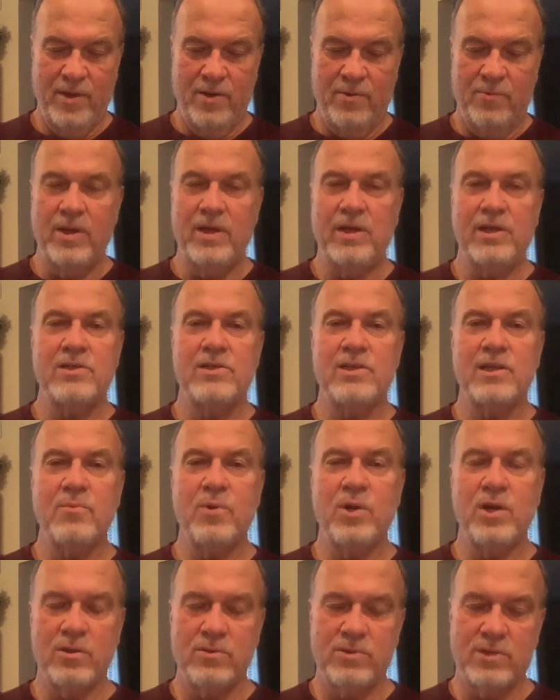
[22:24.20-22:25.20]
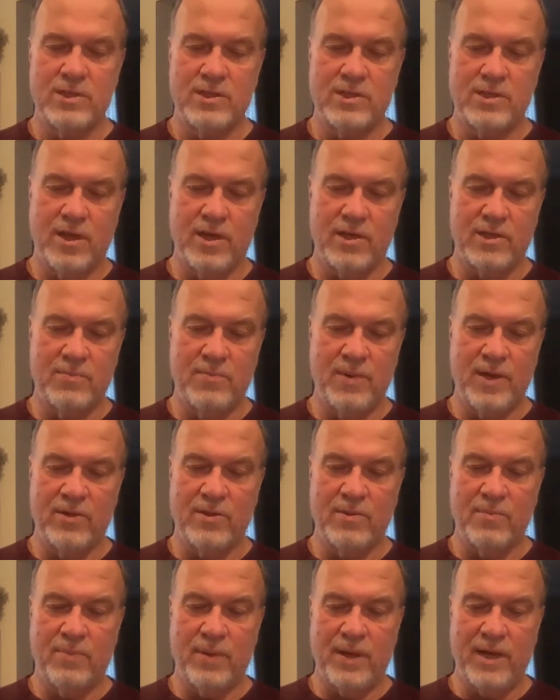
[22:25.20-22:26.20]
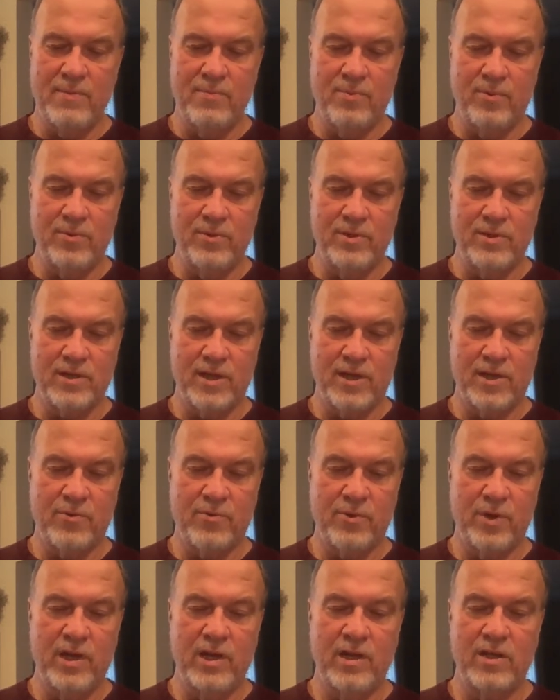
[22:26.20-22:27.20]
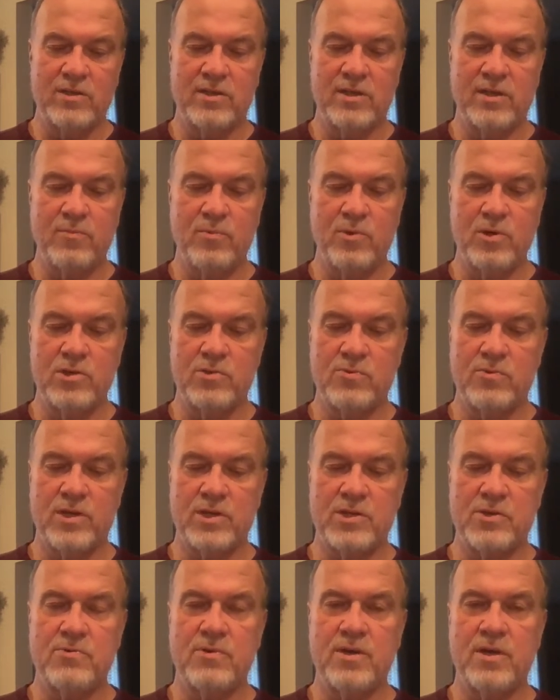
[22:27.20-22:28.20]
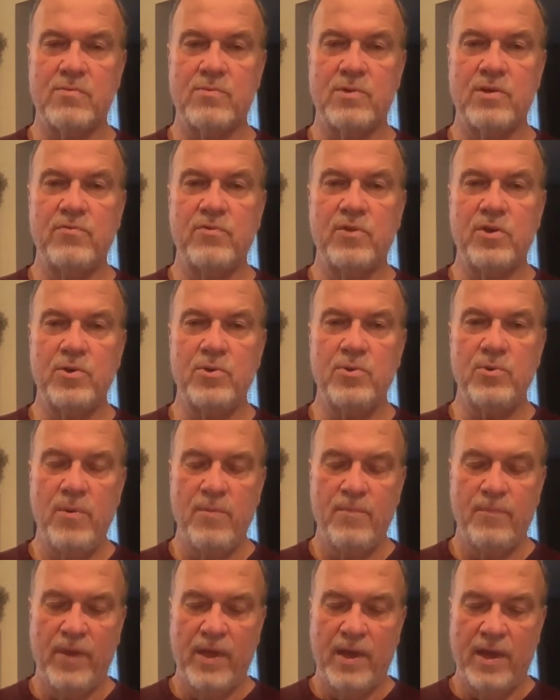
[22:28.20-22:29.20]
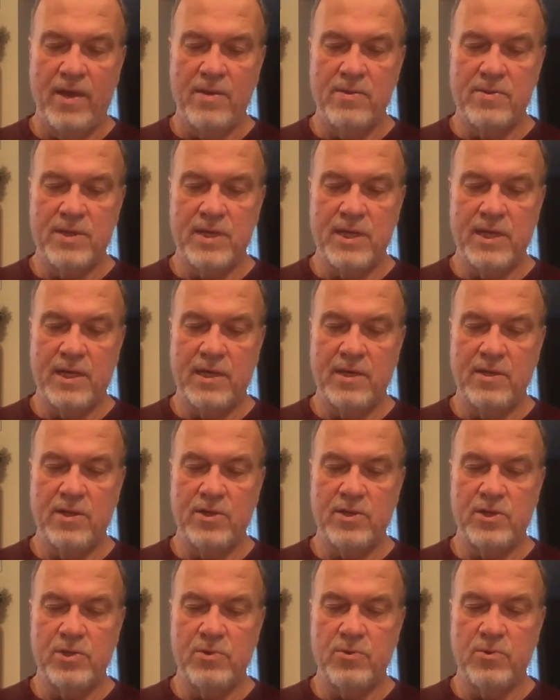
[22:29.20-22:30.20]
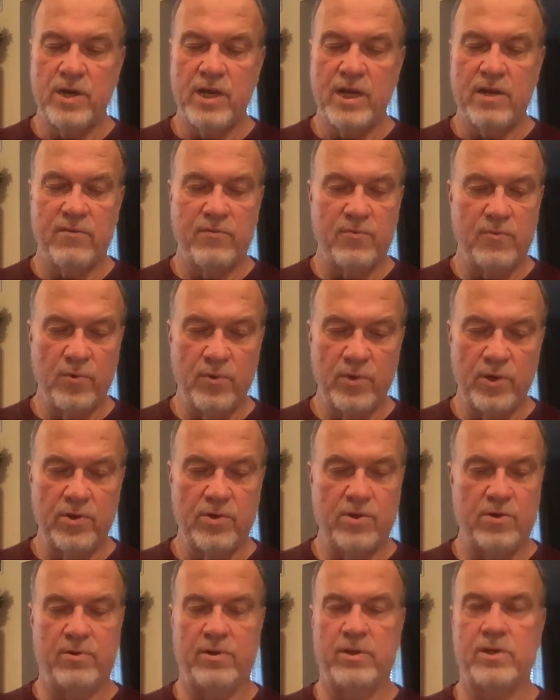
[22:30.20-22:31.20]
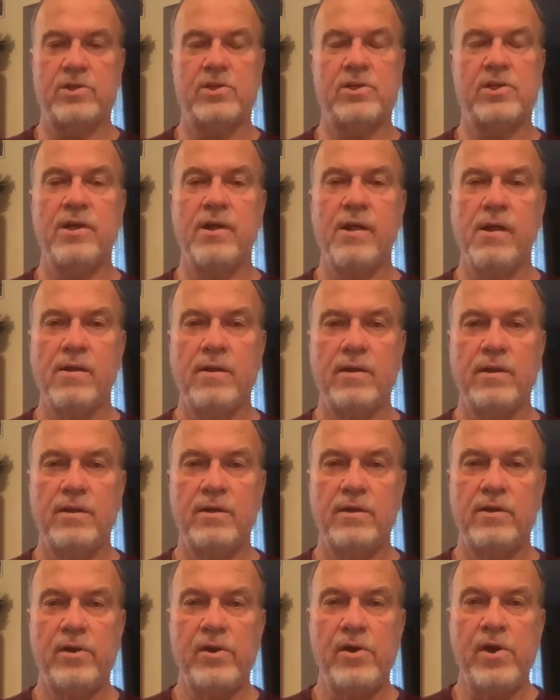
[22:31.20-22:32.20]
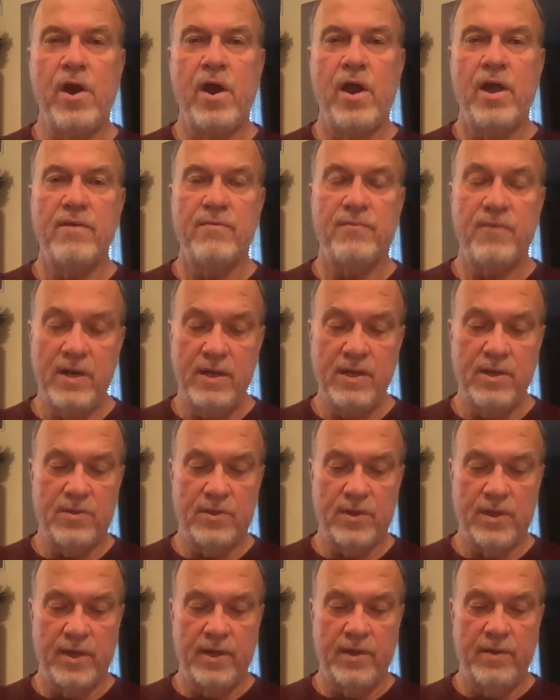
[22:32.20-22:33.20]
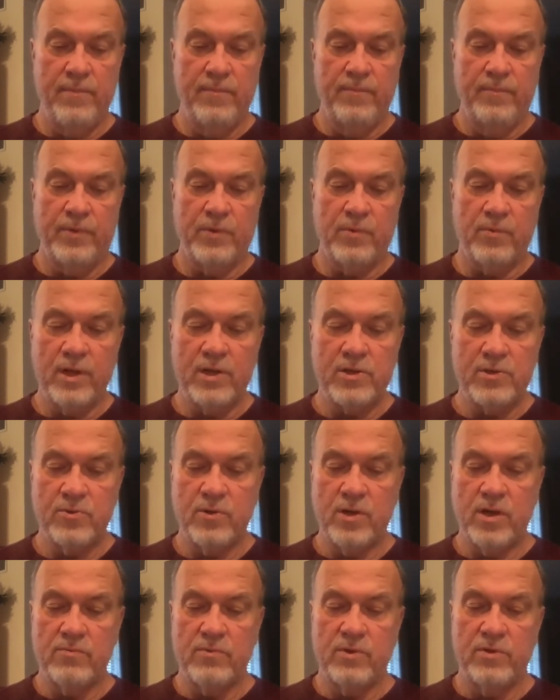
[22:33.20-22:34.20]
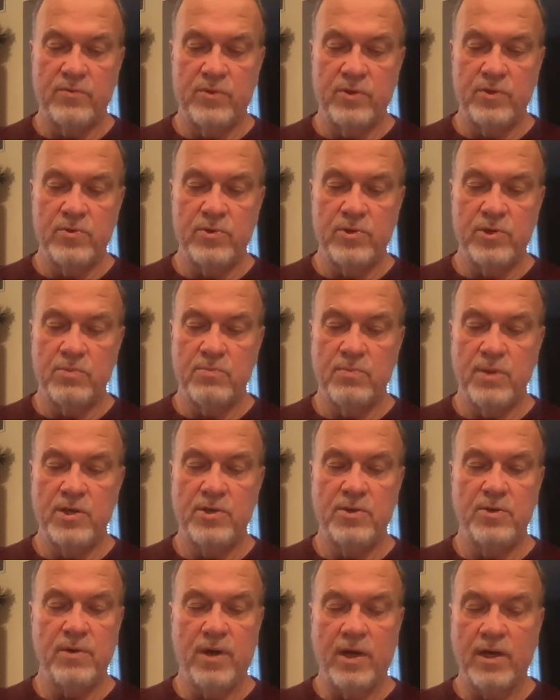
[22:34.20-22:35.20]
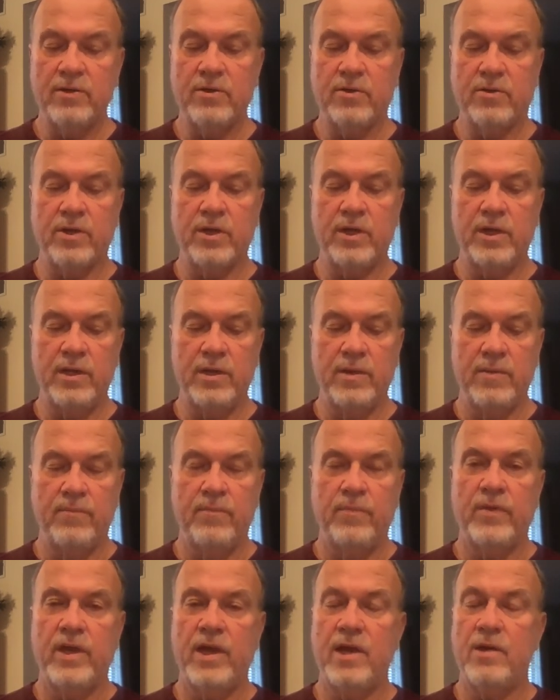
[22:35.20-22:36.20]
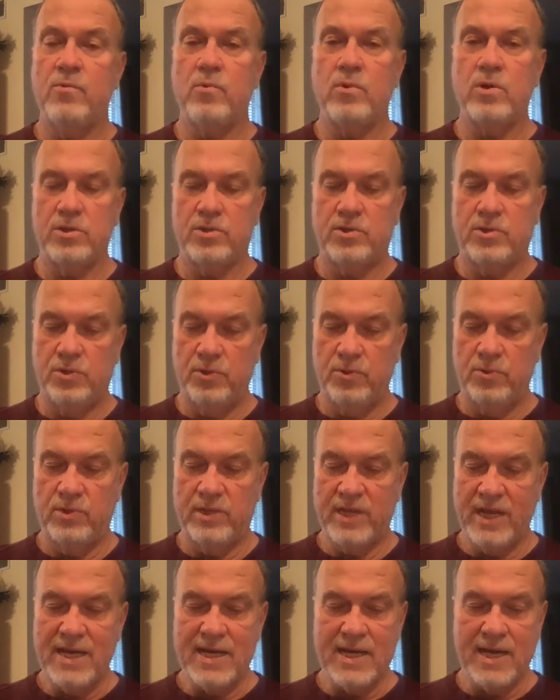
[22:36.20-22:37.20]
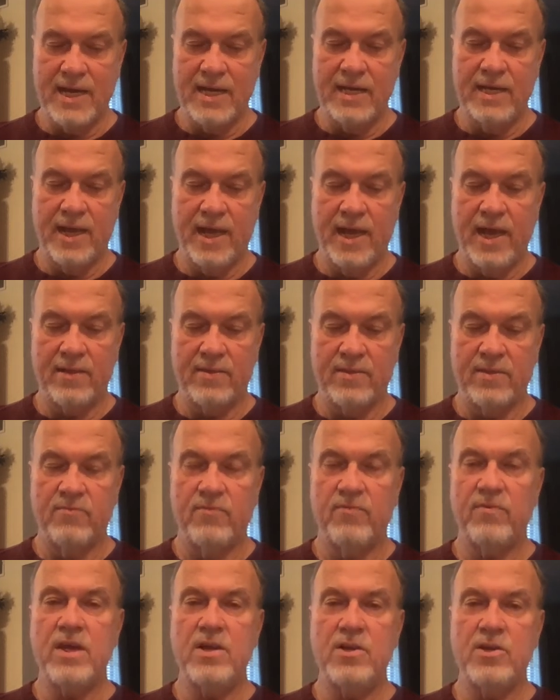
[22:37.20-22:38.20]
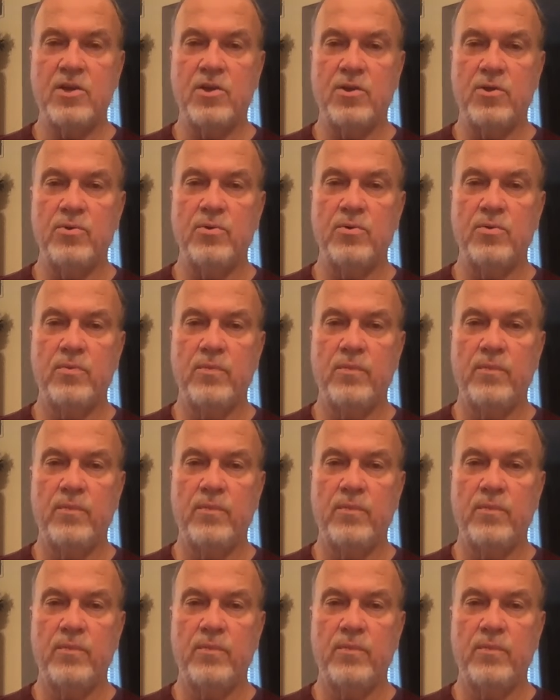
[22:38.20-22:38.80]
Reading someone else's thoughts about the Bible is like reading someone's restaurant review and thinking that you are now fully nourished. If anything, the restaurant review should make you hungry and want to dine at the venue